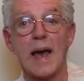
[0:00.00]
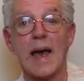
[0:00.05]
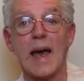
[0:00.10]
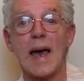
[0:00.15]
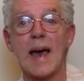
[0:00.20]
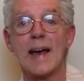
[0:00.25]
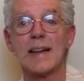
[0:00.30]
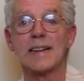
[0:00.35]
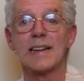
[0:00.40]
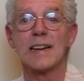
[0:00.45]

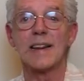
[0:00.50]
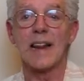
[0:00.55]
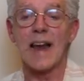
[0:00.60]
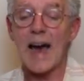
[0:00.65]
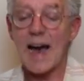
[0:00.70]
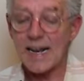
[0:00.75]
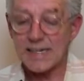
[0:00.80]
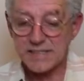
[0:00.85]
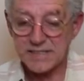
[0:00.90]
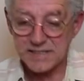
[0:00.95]
And
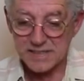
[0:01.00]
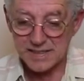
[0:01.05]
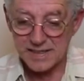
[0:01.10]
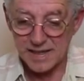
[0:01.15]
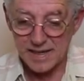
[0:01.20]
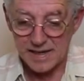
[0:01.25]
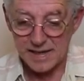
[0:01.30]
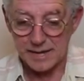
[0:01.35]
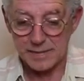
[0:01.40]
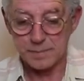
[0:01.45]

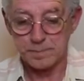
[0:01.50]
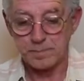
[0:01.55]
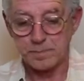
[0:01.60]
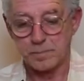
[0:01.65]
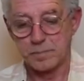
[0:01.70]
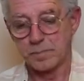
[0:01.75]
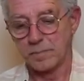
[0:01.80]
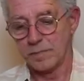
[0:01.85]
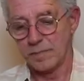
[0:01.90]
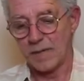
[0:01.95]
lastly,
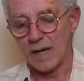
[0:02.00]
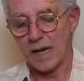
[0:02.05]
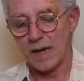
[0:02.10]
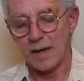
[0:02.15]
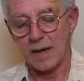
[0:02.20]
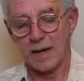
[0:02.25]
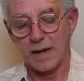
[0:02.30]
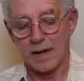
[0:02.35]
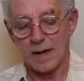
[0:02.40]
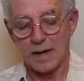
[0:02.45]

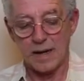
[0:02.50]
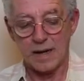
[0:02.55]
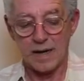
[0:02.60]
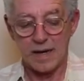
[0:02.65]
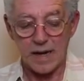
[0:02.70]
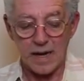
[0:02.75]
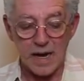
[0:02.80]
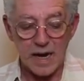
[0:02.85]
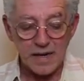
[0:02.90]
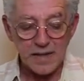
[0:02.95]

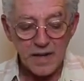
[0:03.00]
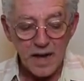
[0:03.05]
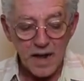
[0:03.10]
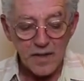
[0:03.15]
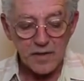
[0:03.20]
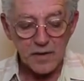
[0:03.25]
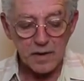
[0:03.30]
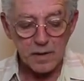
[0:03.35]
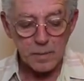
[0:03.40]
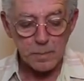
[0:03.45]

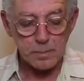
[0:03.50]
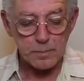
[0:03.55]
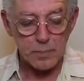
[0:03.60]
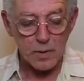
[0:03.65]
another